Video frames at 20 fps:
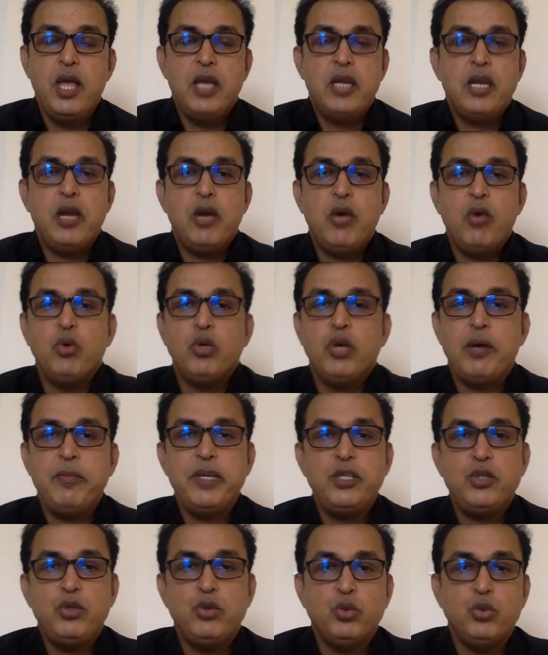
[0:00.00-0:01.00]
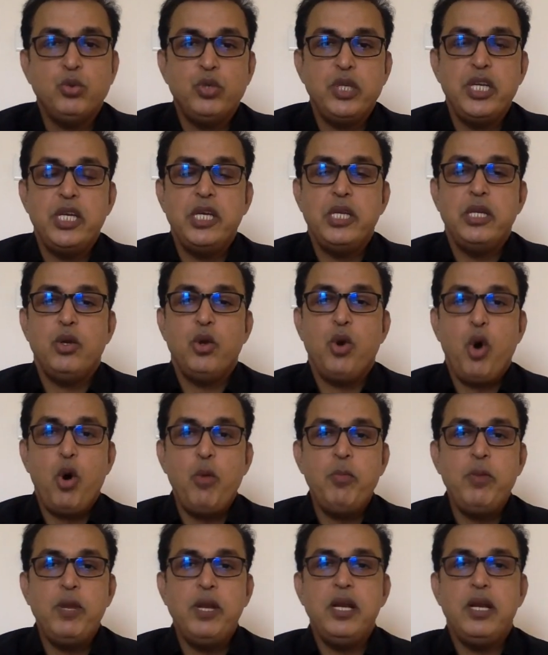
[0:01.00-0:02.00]
Now, coming to the
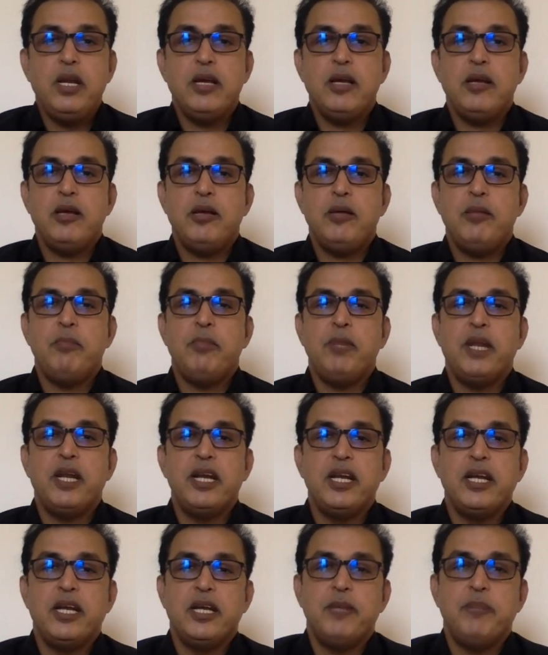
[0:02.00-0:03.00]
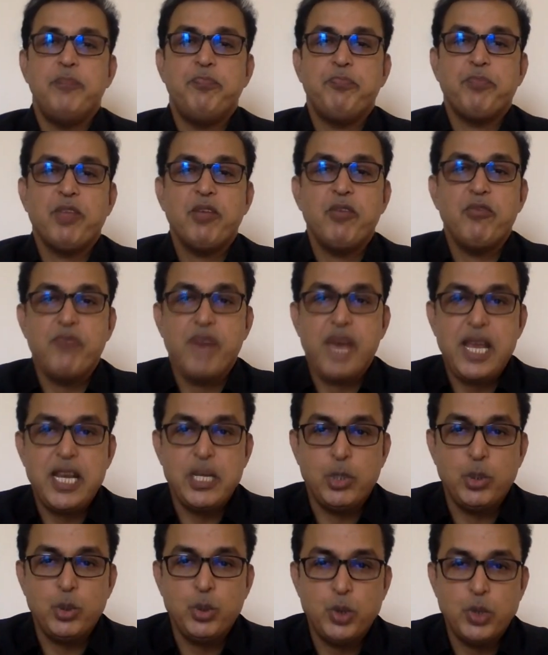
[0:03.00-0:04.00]
normal blood
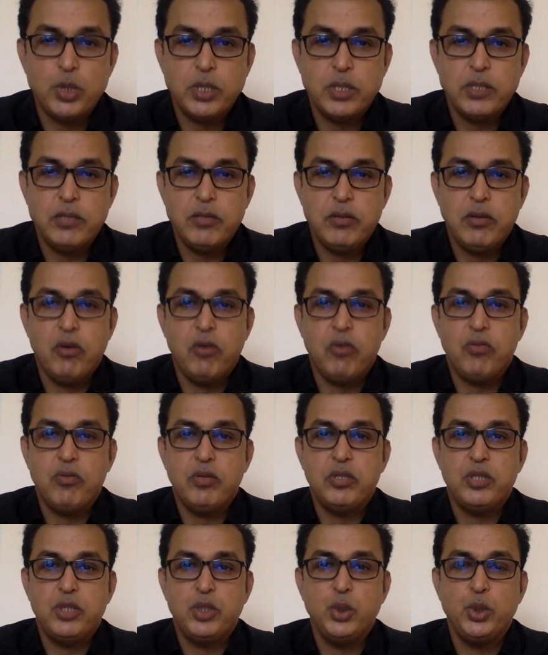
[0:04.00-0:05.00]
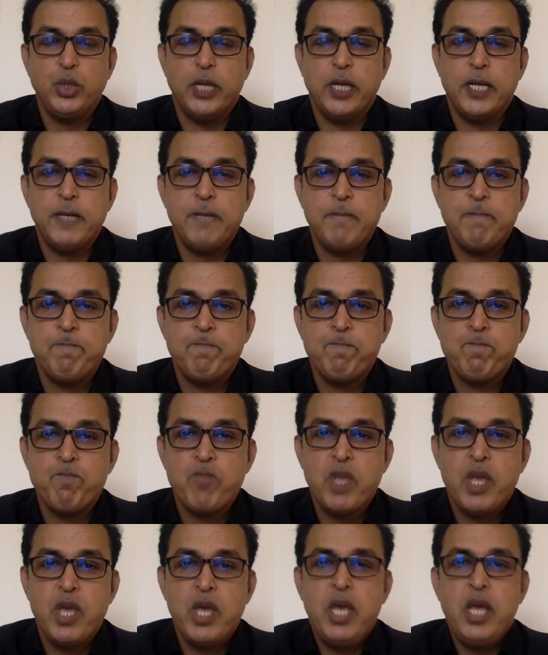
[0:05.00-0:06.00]
values of sugar,
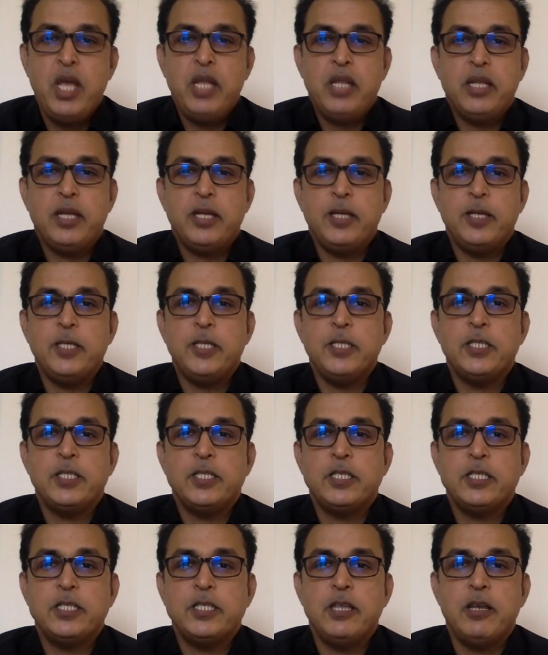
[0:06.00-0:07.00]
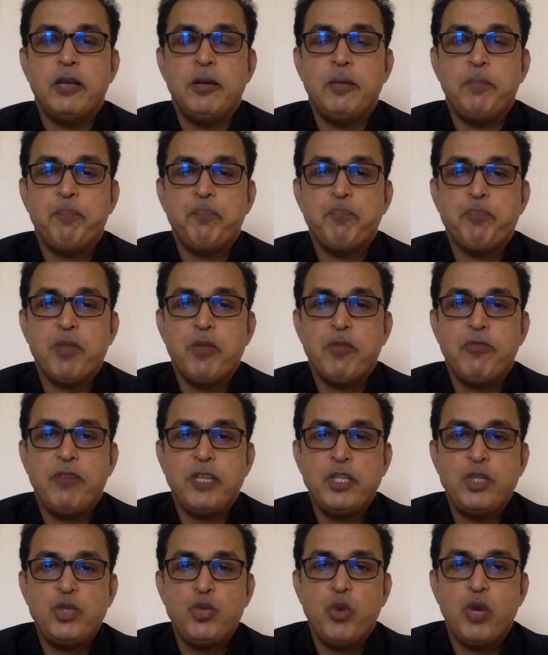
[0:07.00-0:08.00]
that is, the
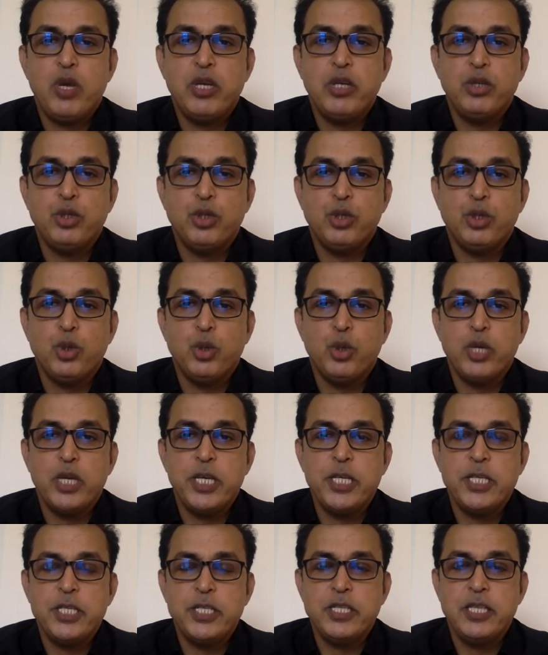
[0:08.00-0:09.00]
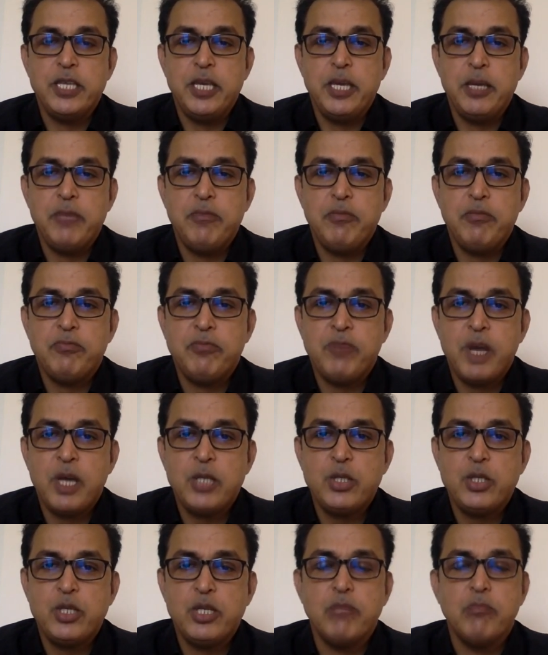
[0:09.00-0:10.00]
first one you should know is the
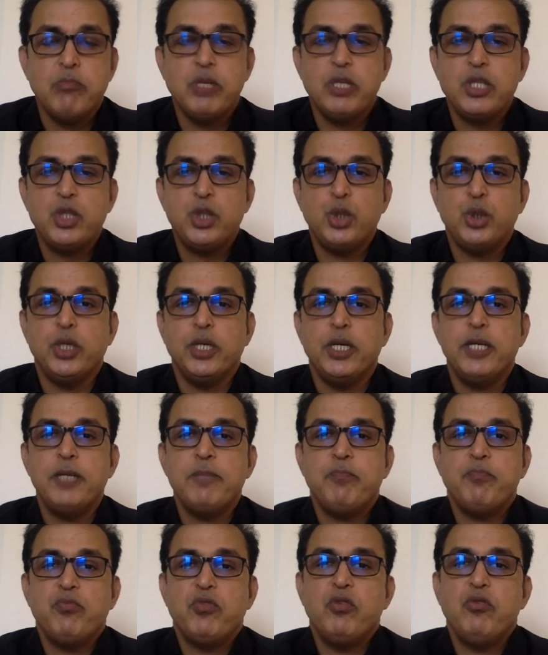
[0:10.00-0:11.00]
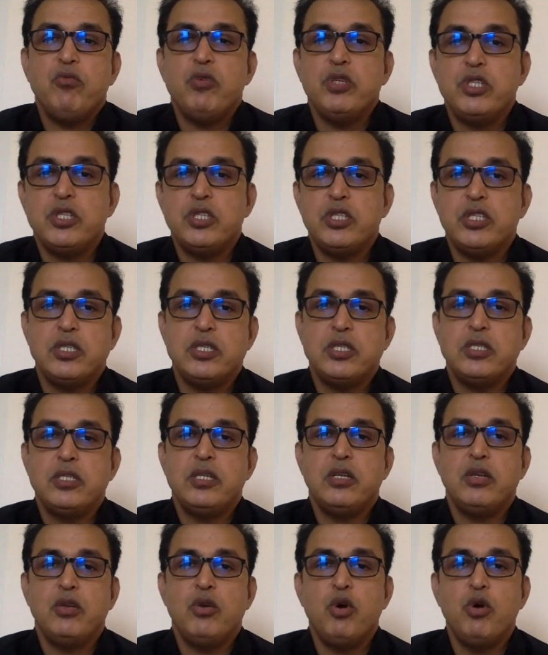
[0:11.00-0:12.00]
fasting blood sugar, which is
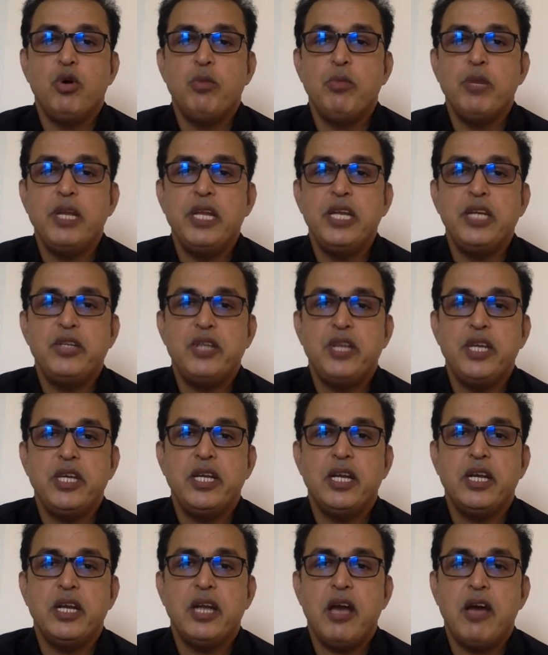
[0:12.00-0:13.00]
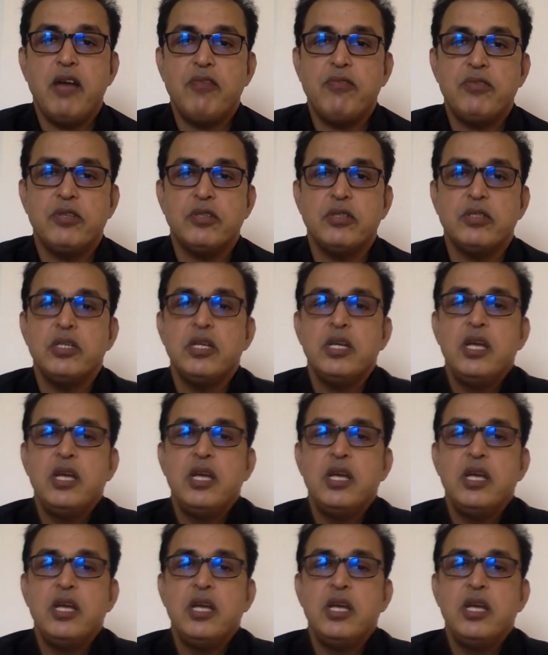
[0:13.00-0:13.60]
normally taken after